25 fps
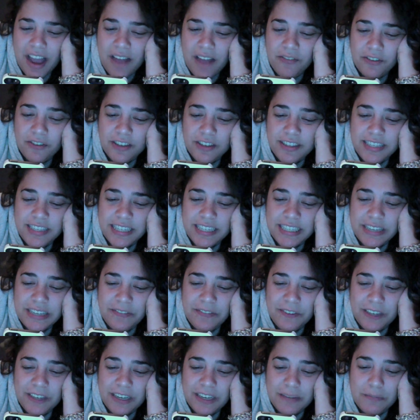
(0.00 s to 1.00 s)
Every
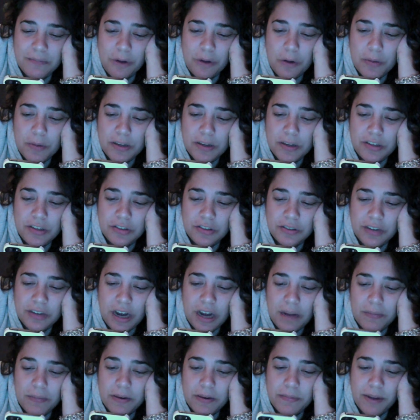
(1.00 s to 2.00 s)
significant moment to
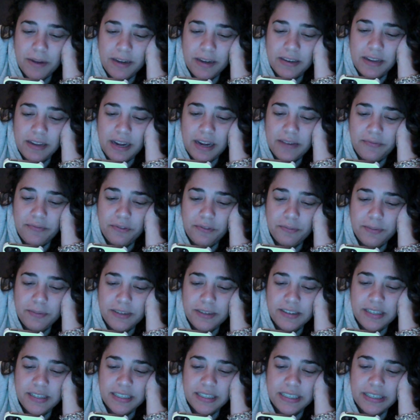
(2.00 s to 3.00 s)
come in my life will
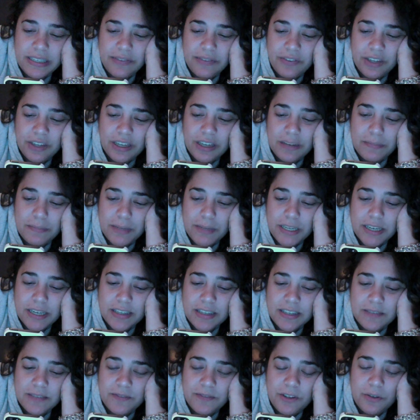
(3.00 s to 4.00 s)
be significant
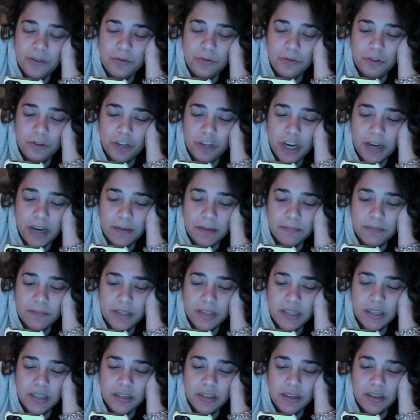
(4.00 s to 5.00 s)
because of you,
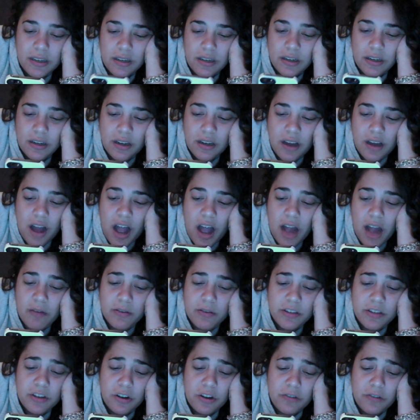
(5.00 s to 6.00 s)
James. I
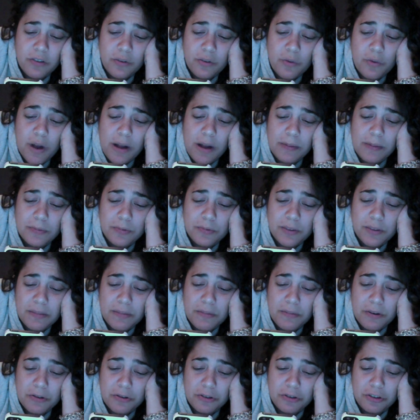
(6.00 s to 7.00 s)
was overwhelmed with
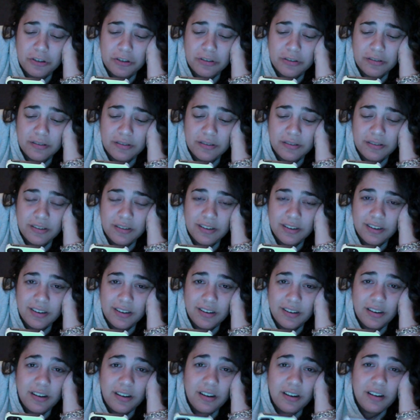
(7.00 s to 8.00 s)
emotion.
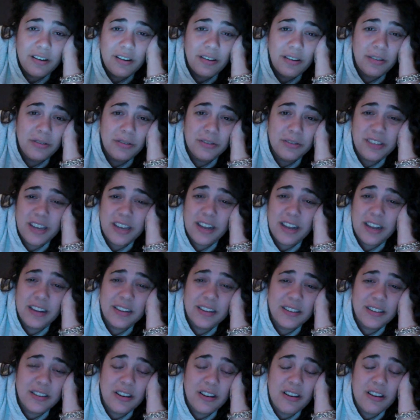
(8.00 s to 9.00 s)
Oh, tell
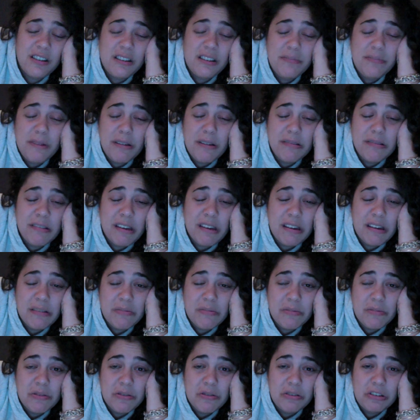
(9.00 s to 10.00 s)
us all about that
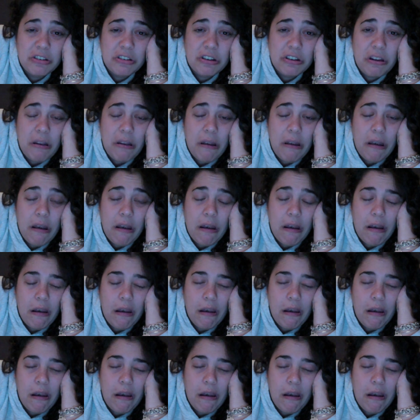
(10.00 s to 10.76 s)
emotion.